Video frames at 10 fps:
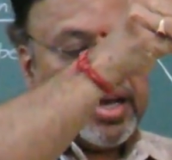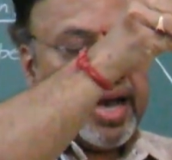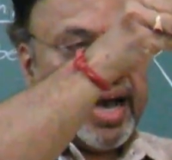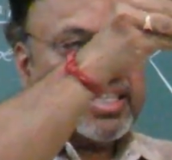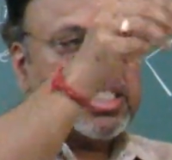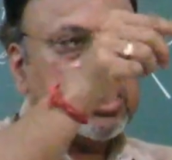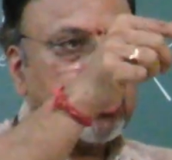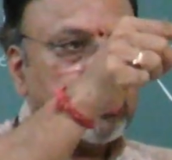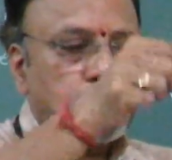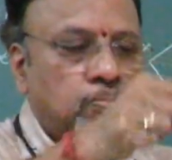axis
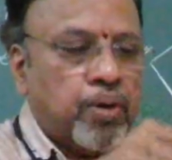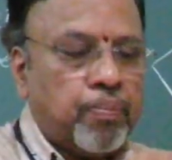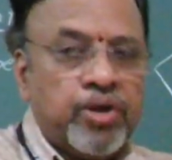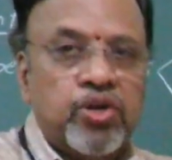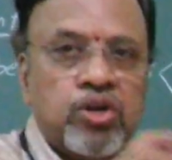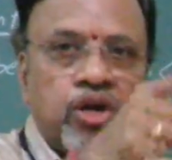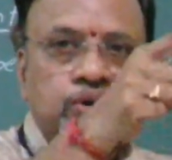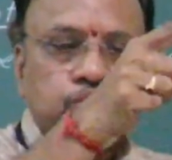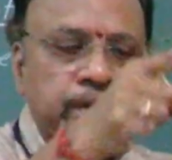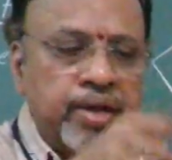also perpendicular
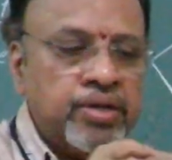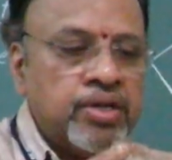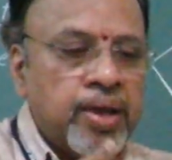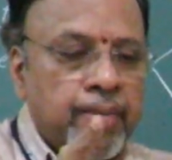to the